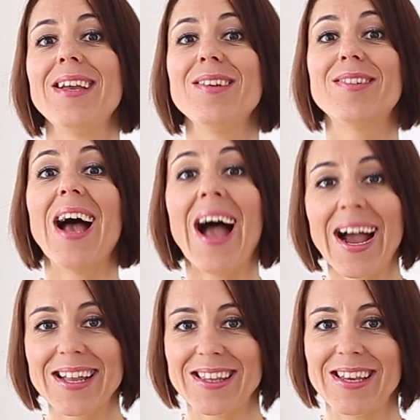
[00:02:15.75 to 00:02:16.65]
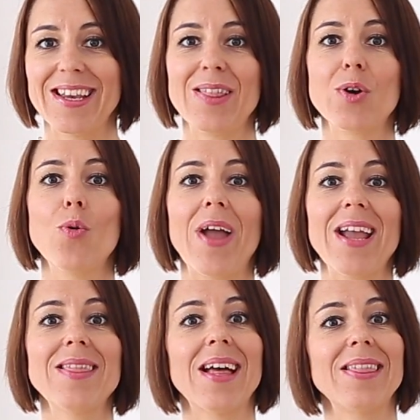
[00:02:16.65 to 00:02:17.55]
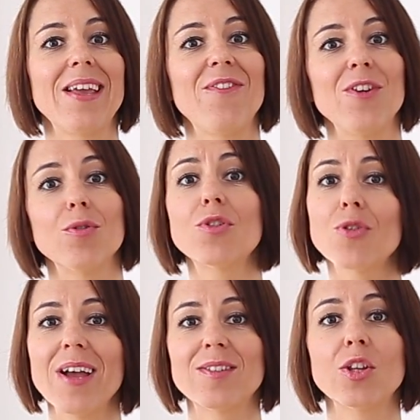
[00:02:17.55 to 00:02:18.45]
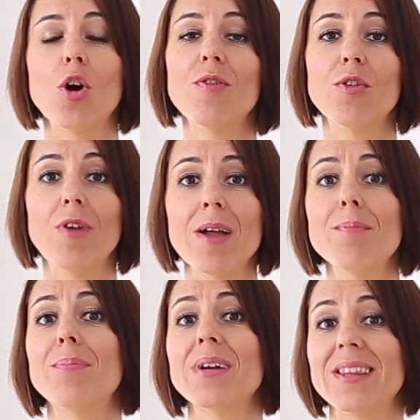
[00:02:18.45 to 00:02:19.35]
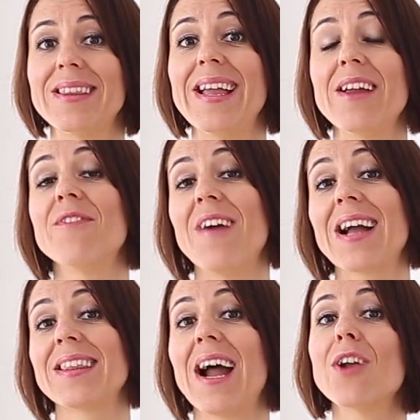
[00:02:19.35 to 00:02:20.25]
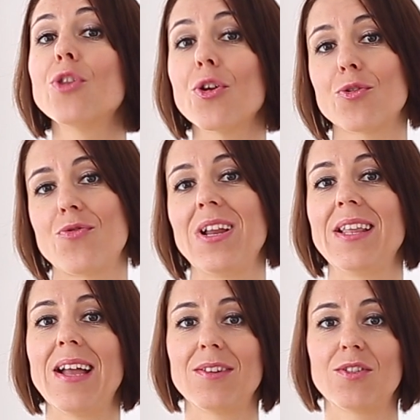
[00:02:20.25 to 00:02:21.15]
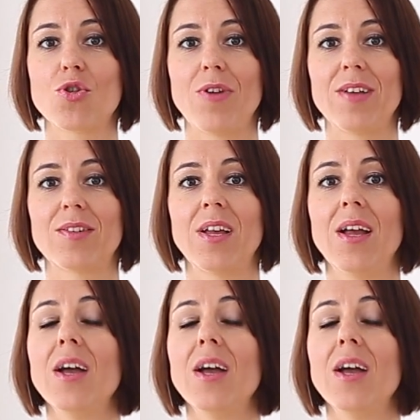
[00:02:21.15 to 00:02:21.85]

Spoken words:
is acting in a way that they feel stressed and overwhelmed, but they in fact are not really that stressed.